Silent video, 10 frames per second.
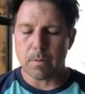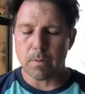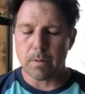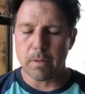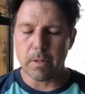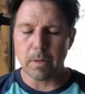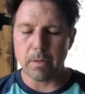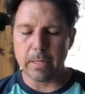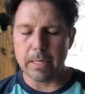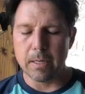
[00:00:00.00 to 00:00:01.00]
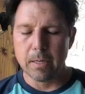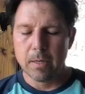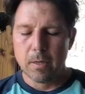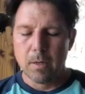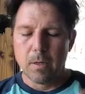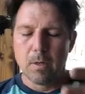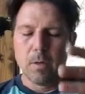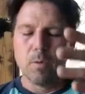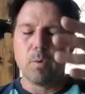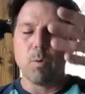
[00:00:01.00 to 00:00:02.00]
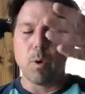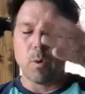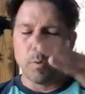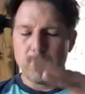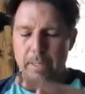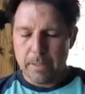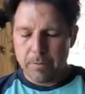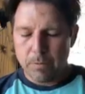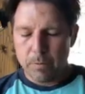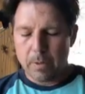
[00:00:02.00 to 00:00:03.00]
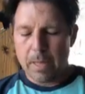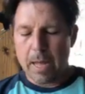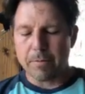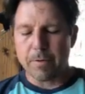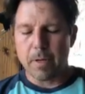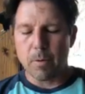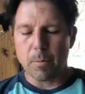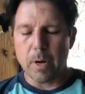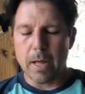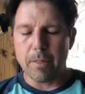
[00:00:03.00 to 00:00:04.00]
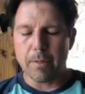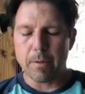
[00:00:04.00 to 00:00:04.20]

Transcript: And literally, we want to release through the exhale breath.